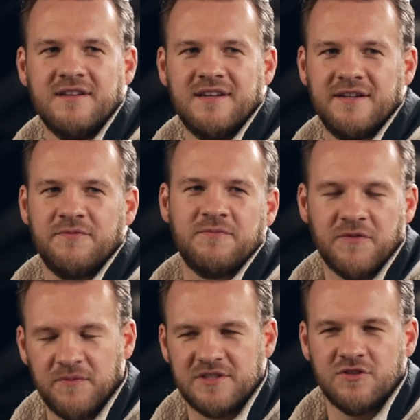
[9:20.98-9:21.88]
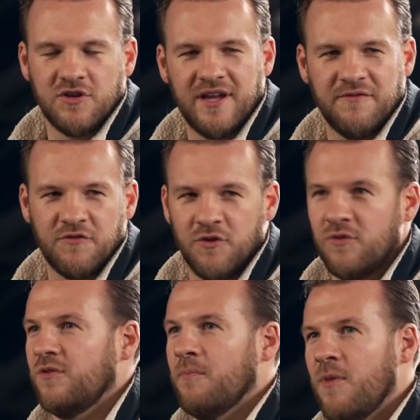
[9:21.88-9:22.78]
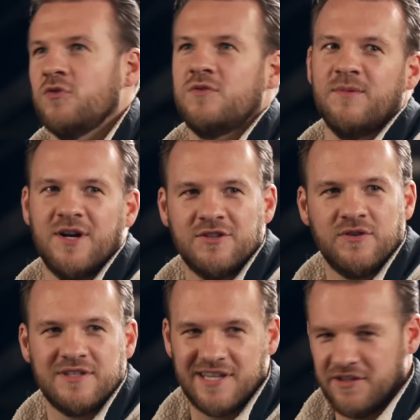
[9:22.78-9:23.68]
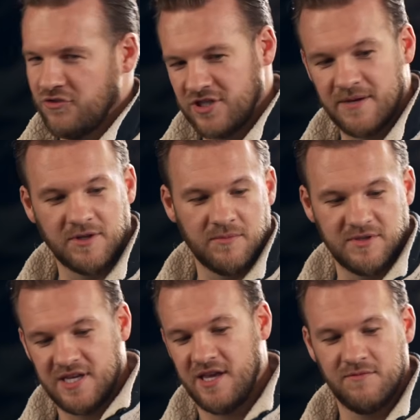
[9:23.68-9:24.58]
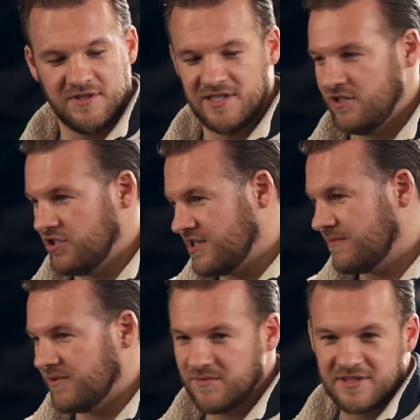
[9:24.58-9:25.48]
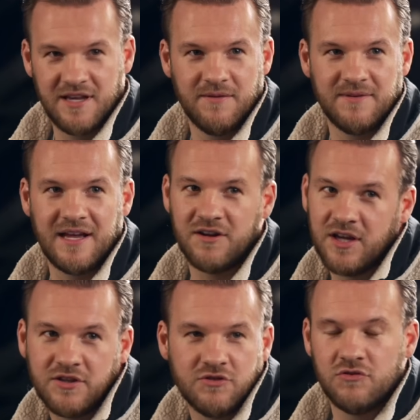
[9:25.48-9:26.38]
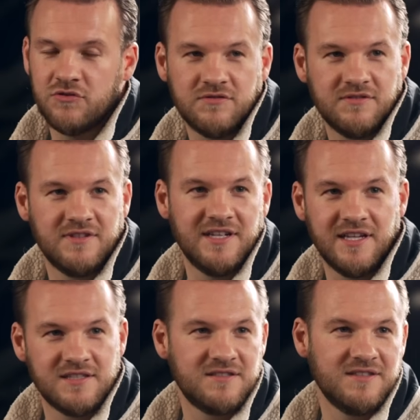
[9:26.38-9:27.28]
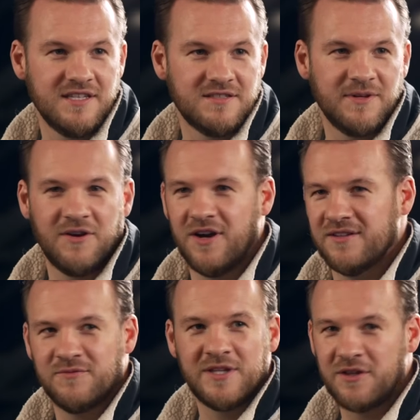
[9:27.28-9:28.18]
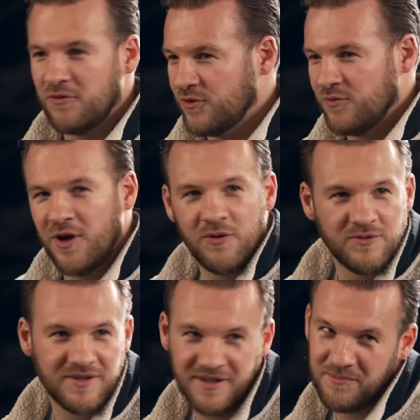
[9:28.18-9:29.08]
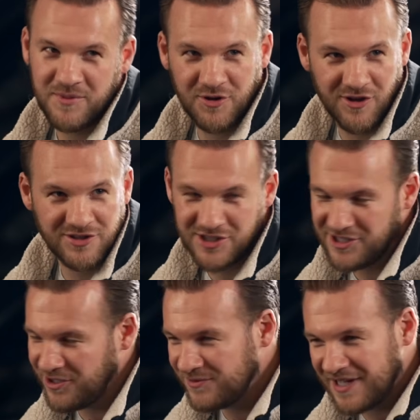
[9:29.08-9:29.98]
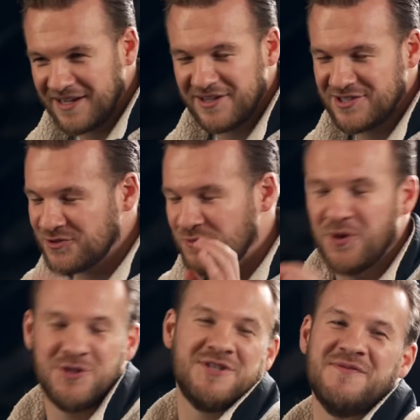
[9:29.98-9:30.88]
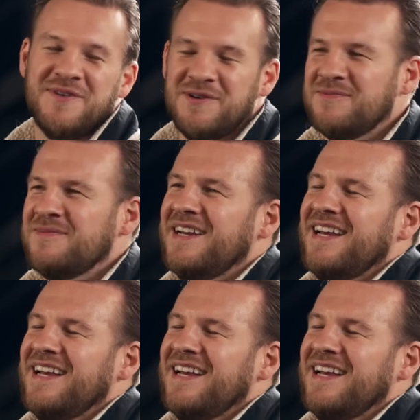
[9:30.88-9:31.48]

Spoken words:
And if it's not getting through, the most we might do is say, your jab numbers here was this, your jab numbers there was that. Like, it needs to be higher. We don't do no number crunching, no data, it's just watching film.